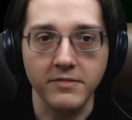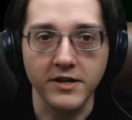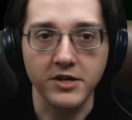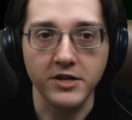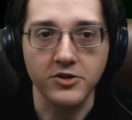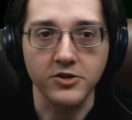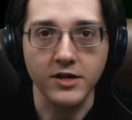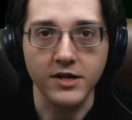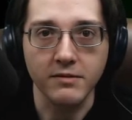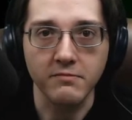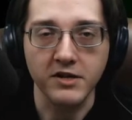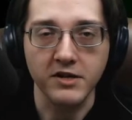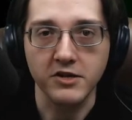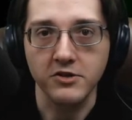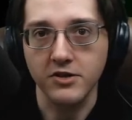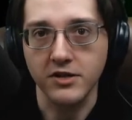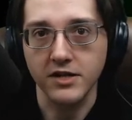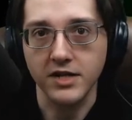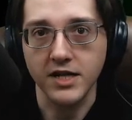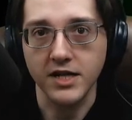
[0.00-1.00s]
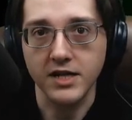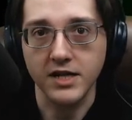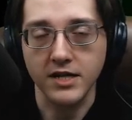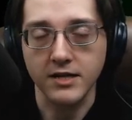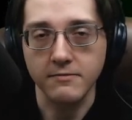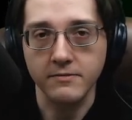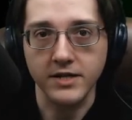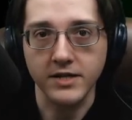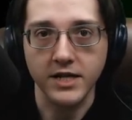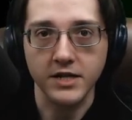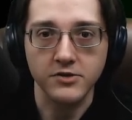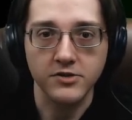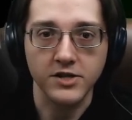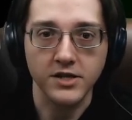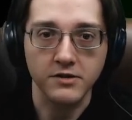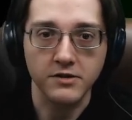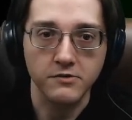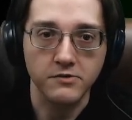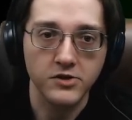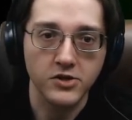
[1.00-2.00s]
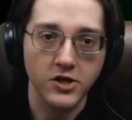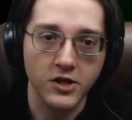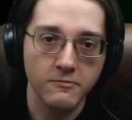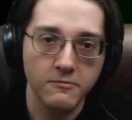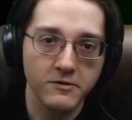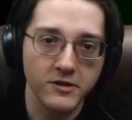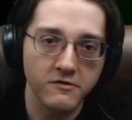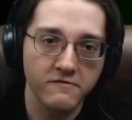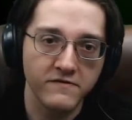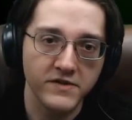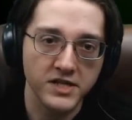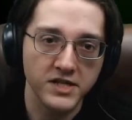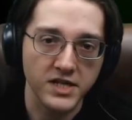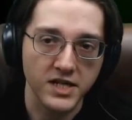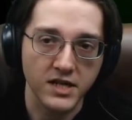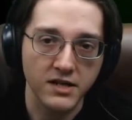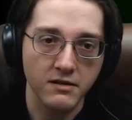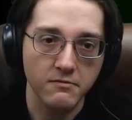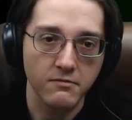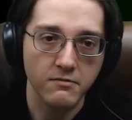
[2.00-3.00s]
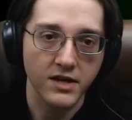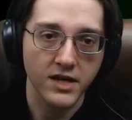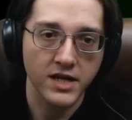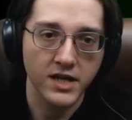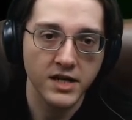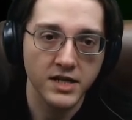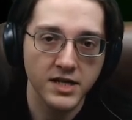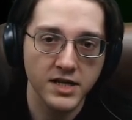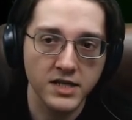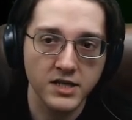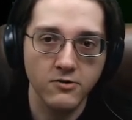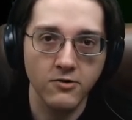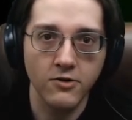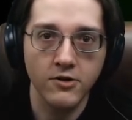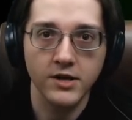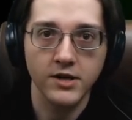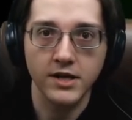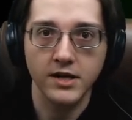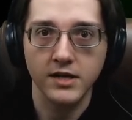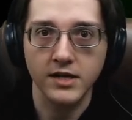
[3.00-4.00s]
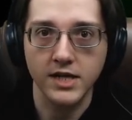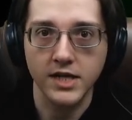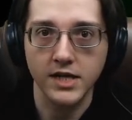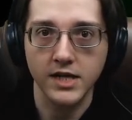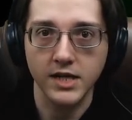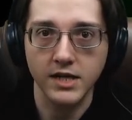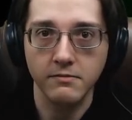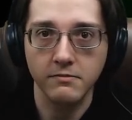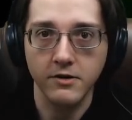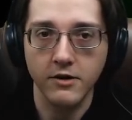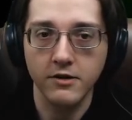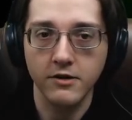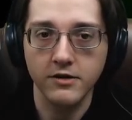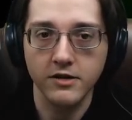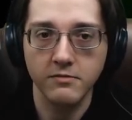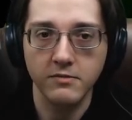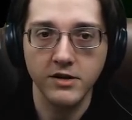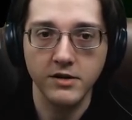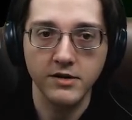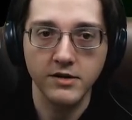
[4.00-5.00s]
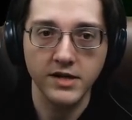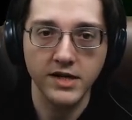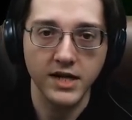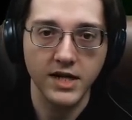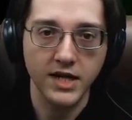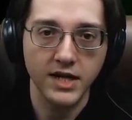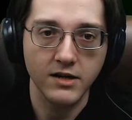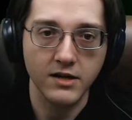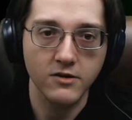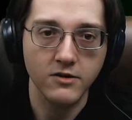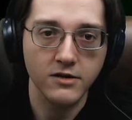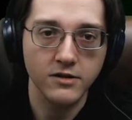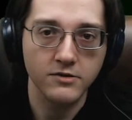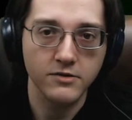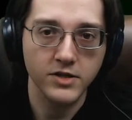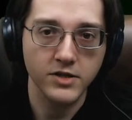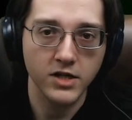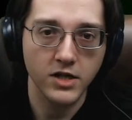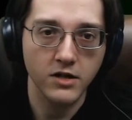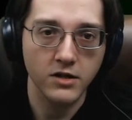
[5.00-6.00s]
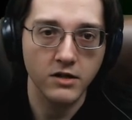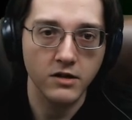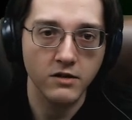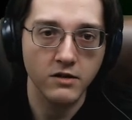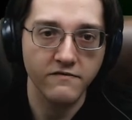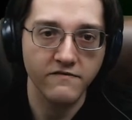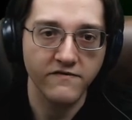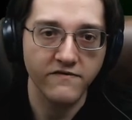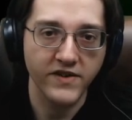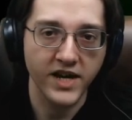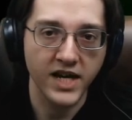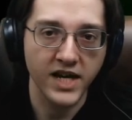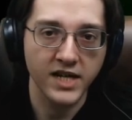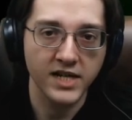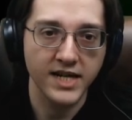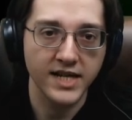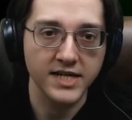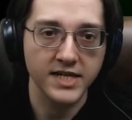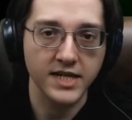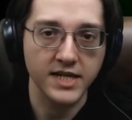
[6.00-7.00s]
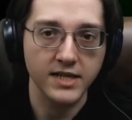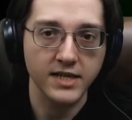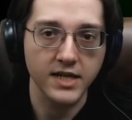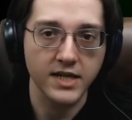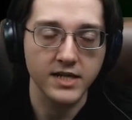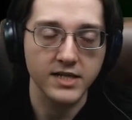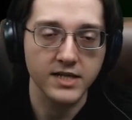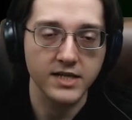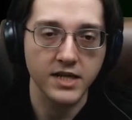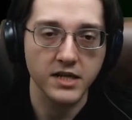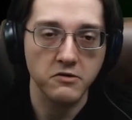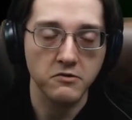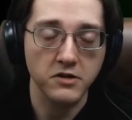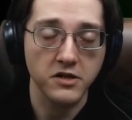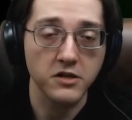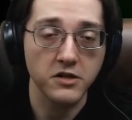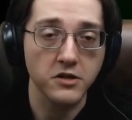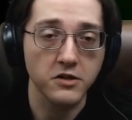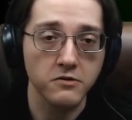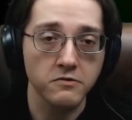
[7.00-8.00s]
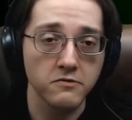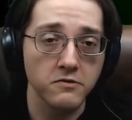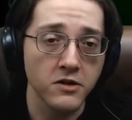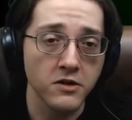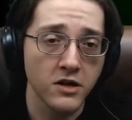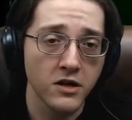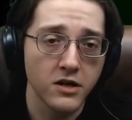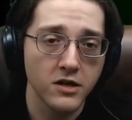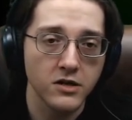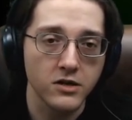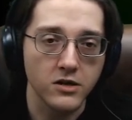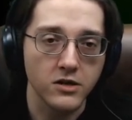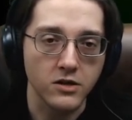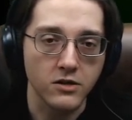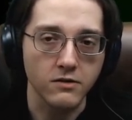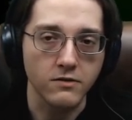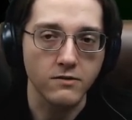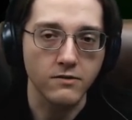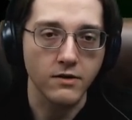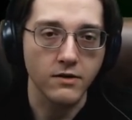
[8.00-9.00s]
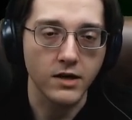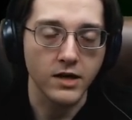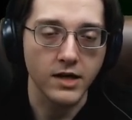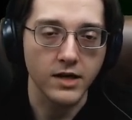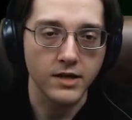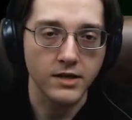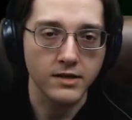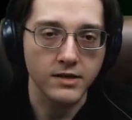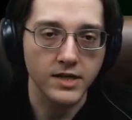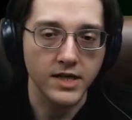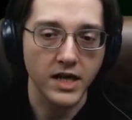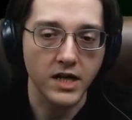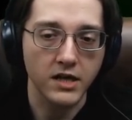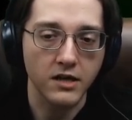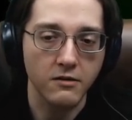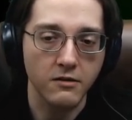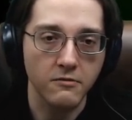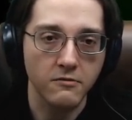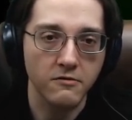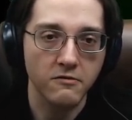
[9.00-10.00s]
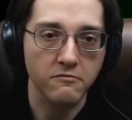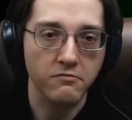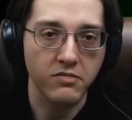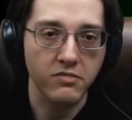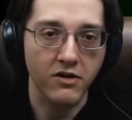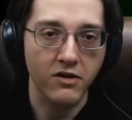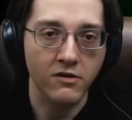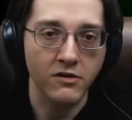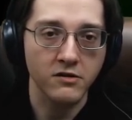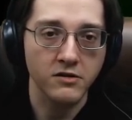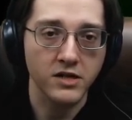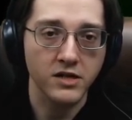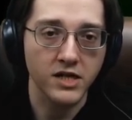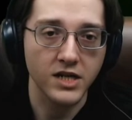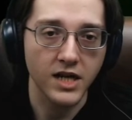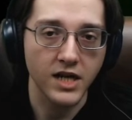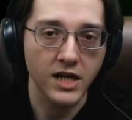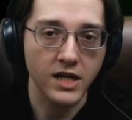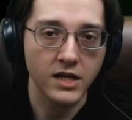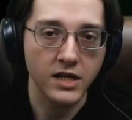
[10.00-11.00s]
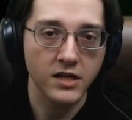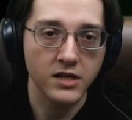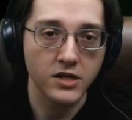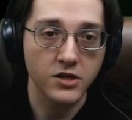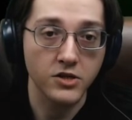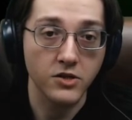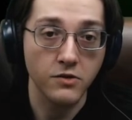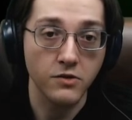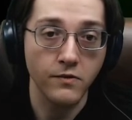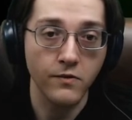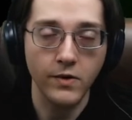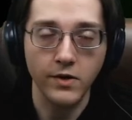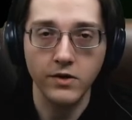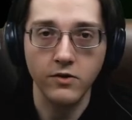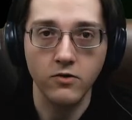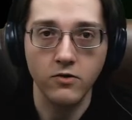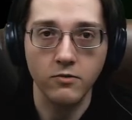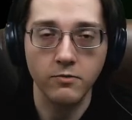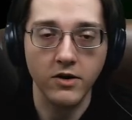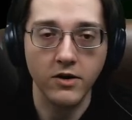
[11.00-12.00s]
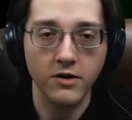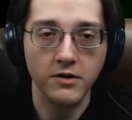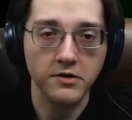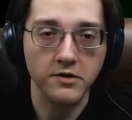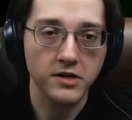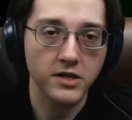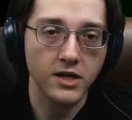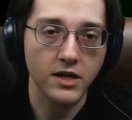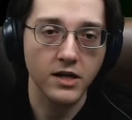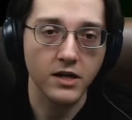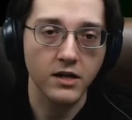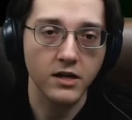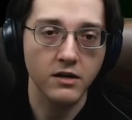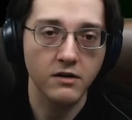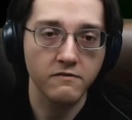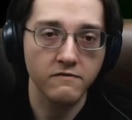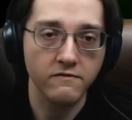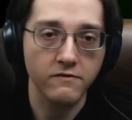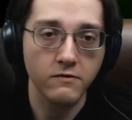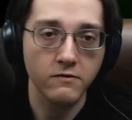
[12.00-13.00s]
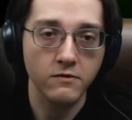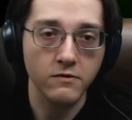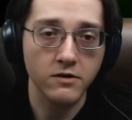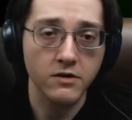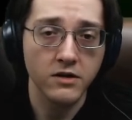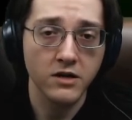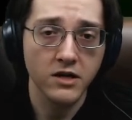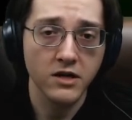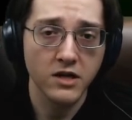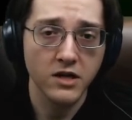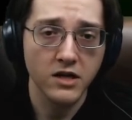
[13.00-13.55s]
on Patreon at patreon.com slash Otaku Showboat. Visiting my Discord and taking part in the community. Yeah, all those are fantastic things that you can do to uh, take part and do your part uh, for